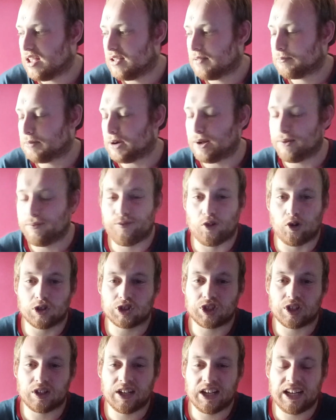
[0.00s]
but
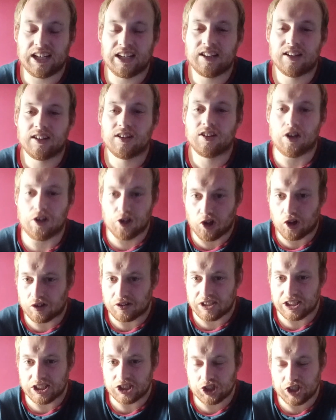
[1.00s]
unfortunately,
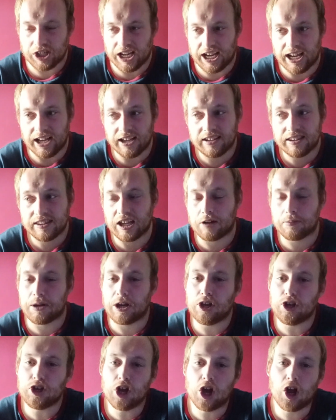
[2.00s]
not this year. There'll
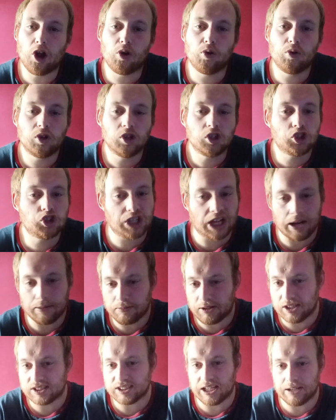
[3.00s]
be no
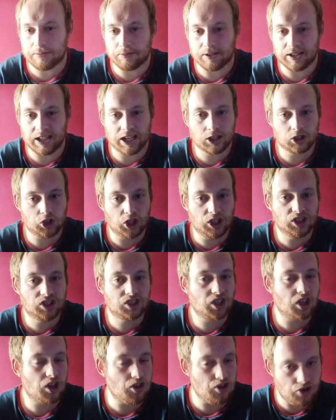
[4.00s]
Champions League
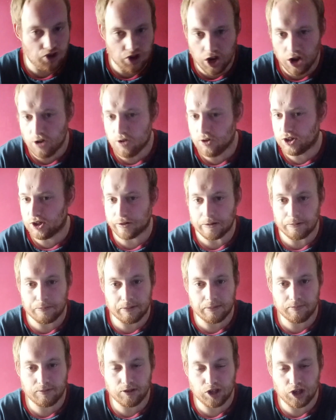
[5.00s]
predictions, no Europe,
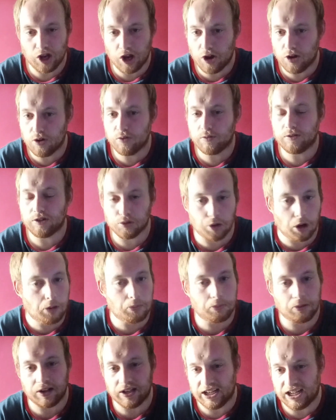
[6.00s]
no
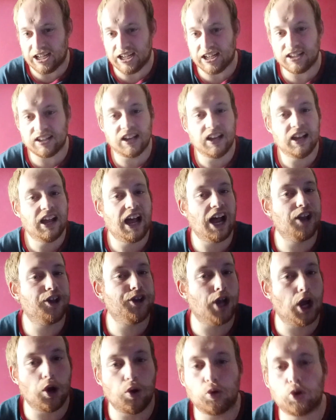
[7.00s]
Europa League, and
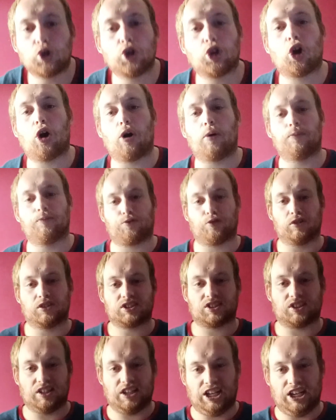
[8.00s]
no
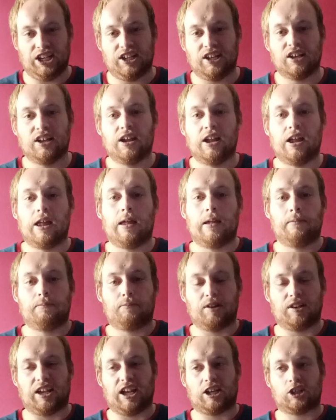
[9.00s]
Conference League
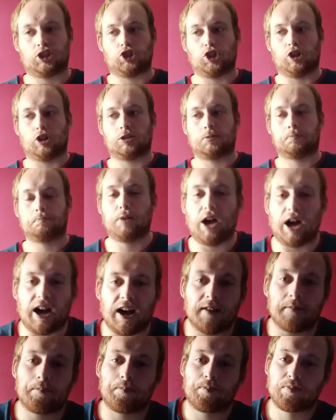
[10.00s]
predictions.
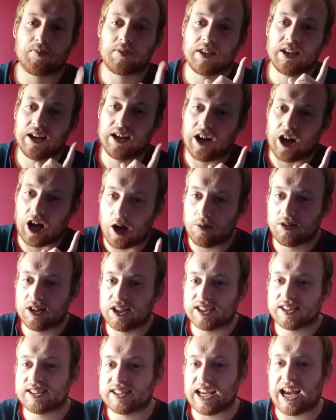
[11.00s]
But I'm
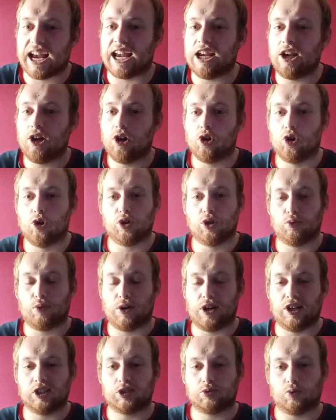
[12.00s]
going to say who the
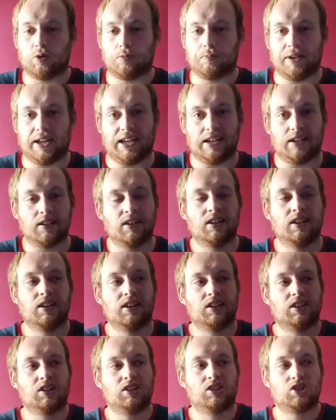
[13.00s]
winners will be.
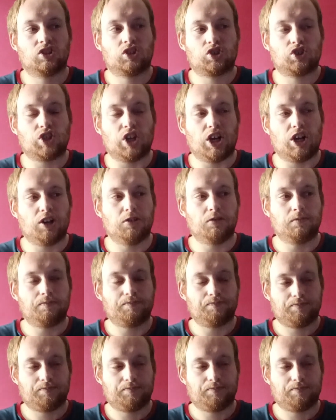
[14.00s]
So,